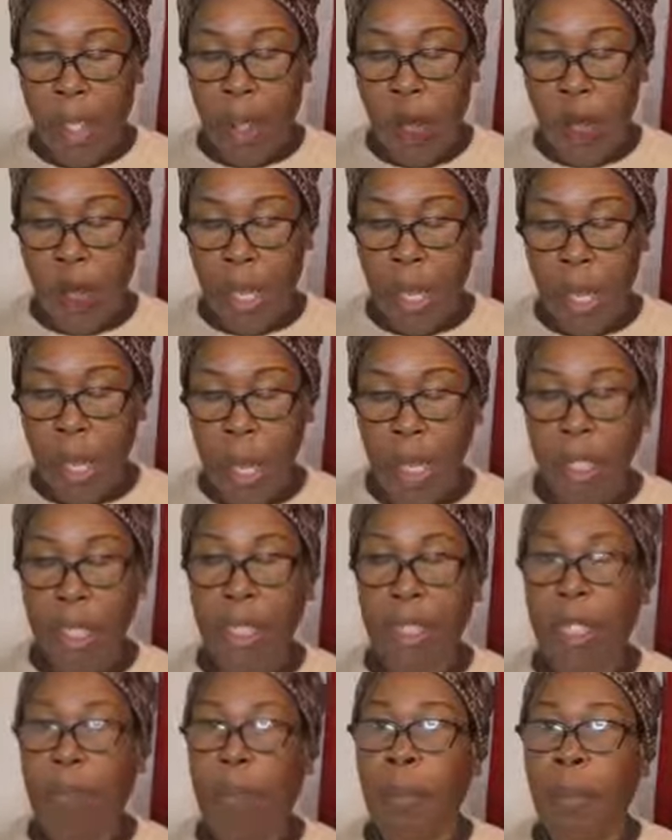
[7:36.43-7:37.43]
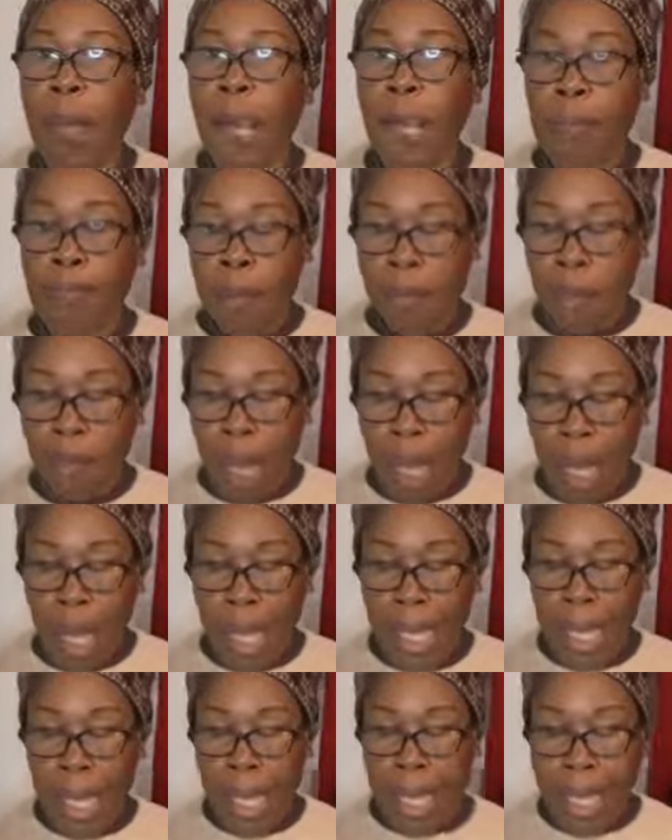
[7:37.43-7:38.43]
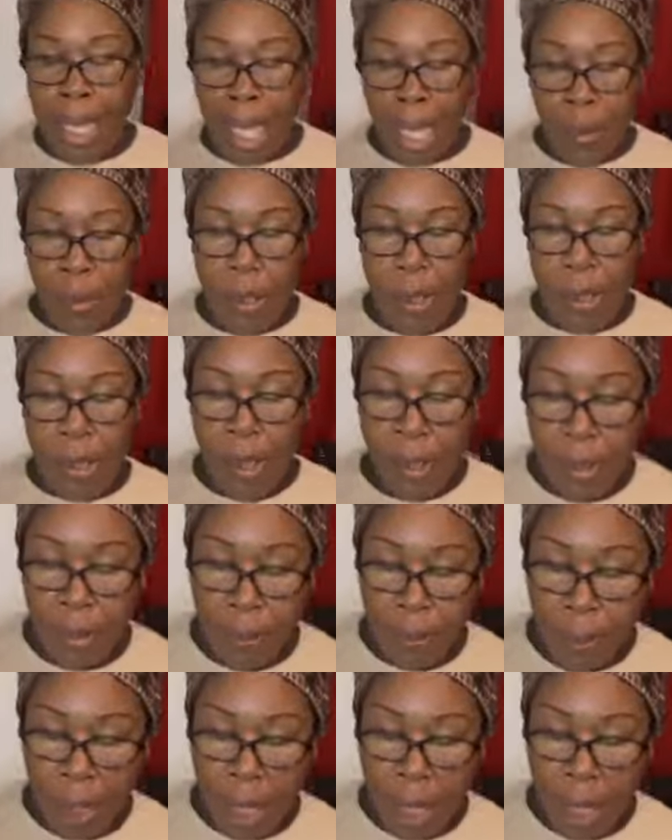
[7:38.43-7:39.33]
we are to depart from all iniquities.